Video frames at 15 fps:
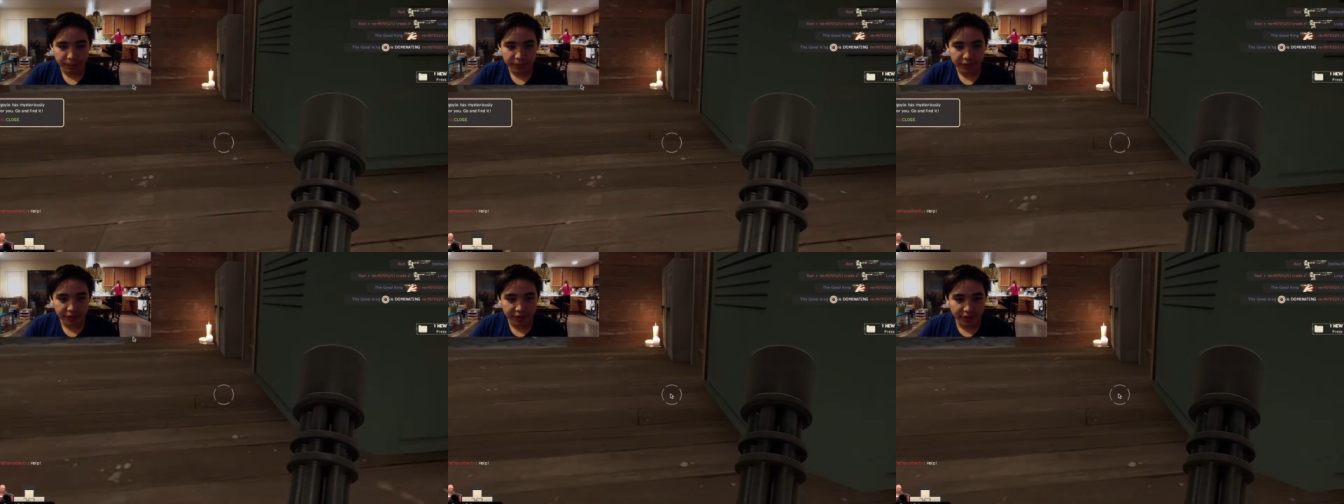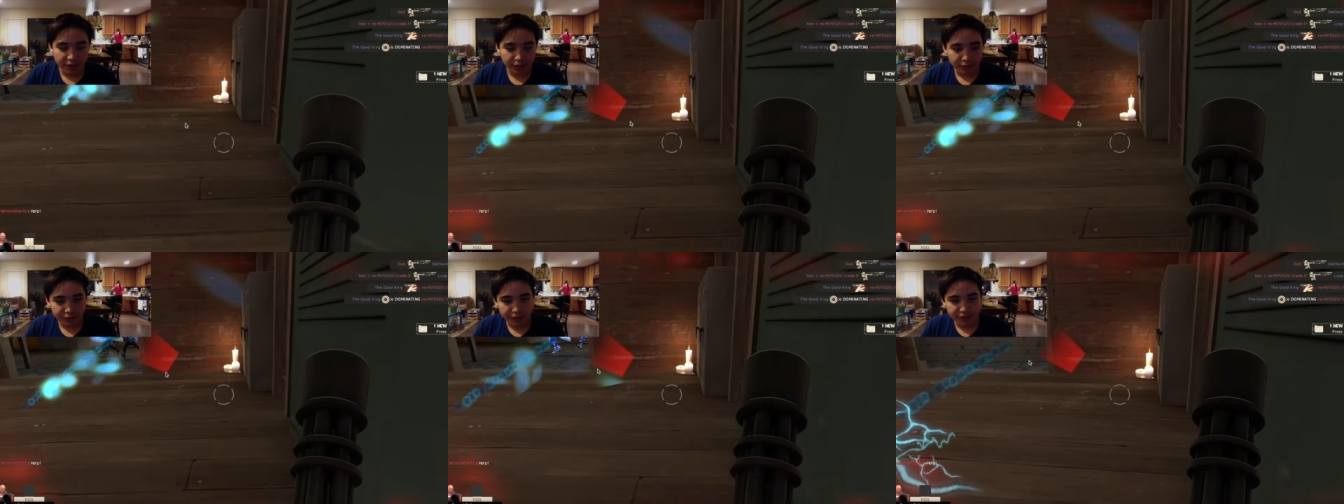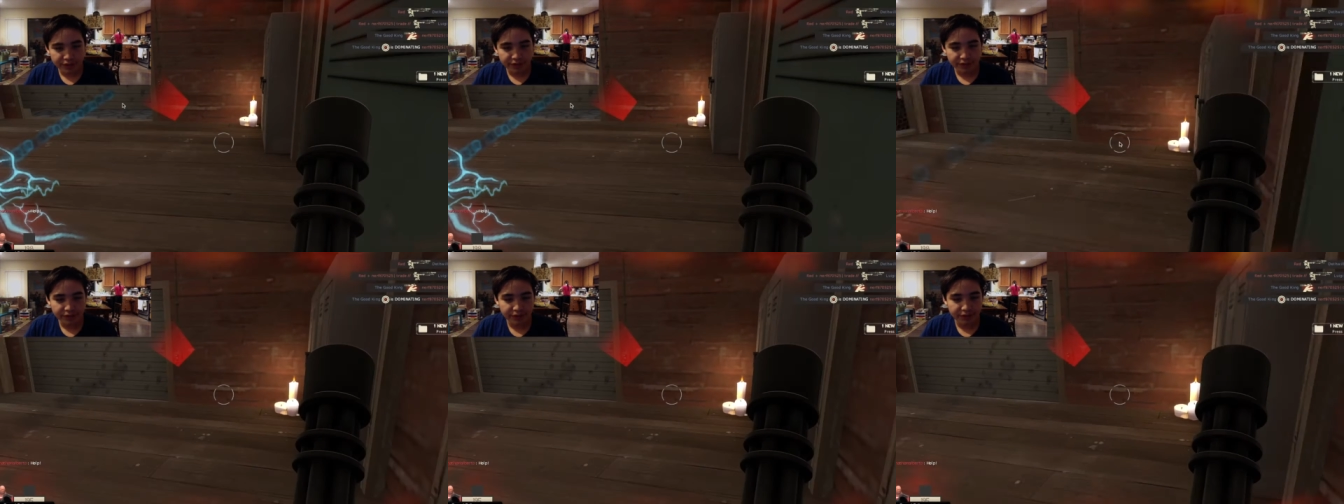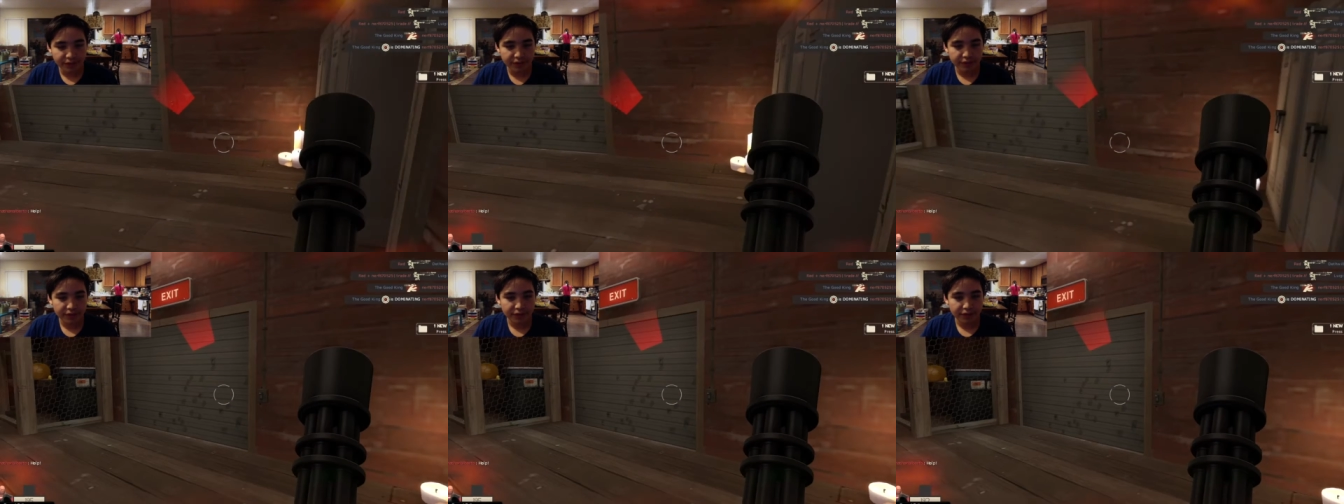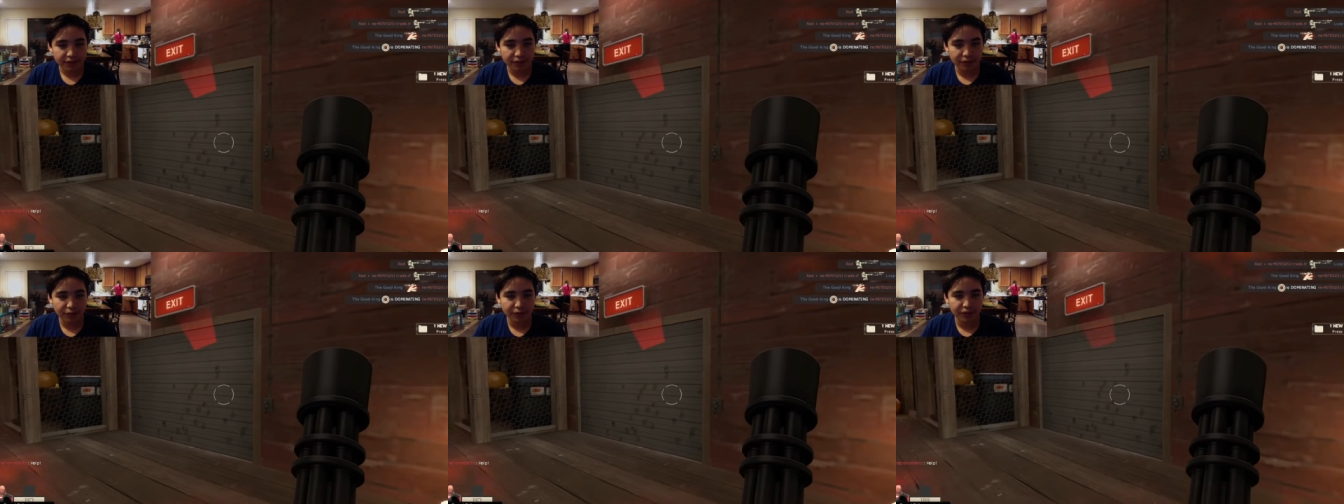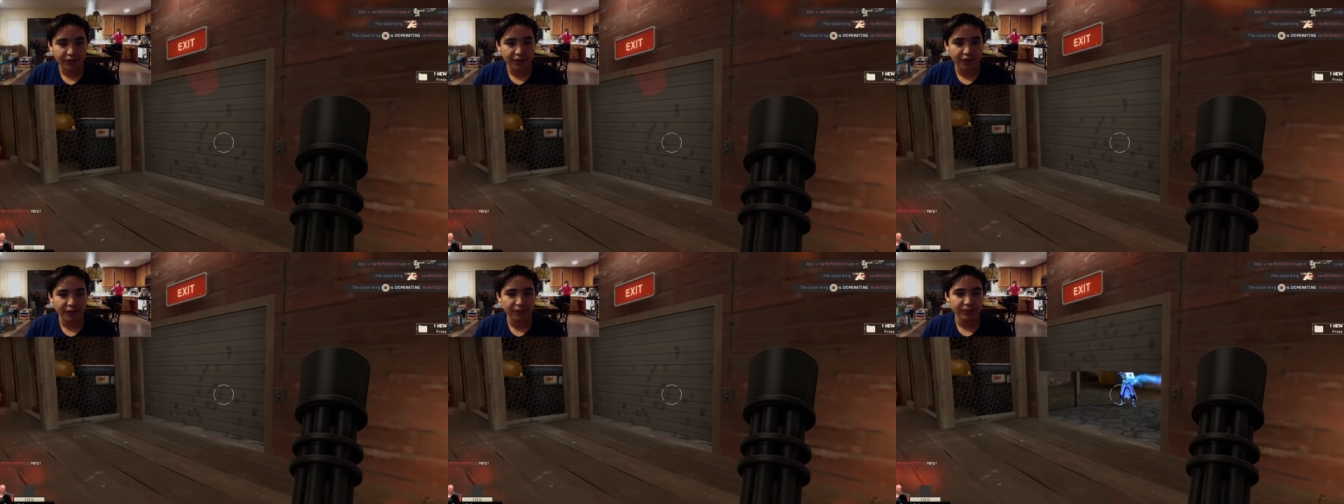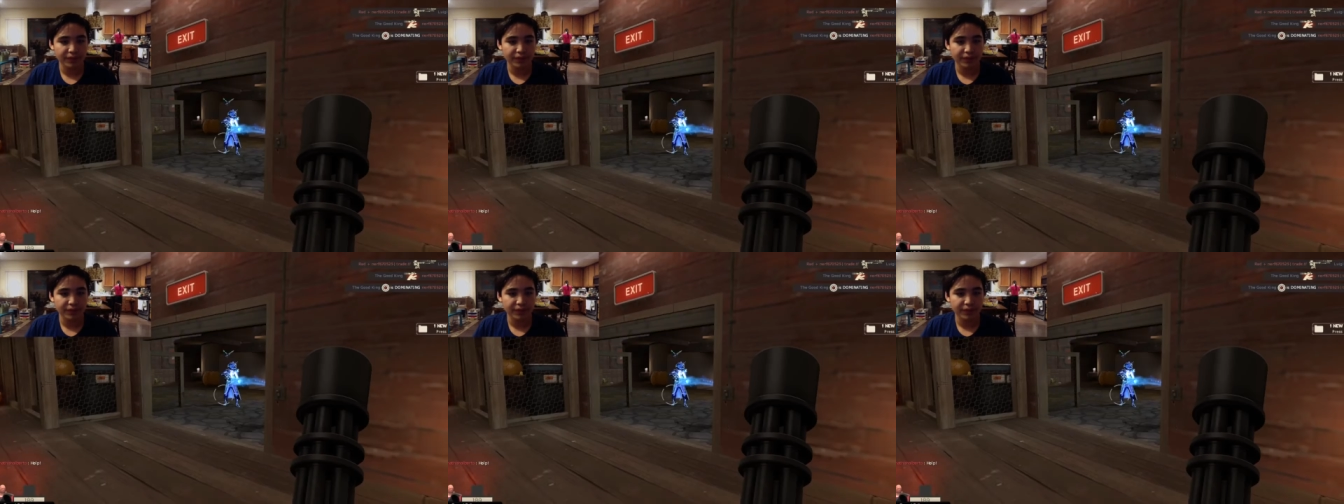Gonna lower this. Gonna lower the volume.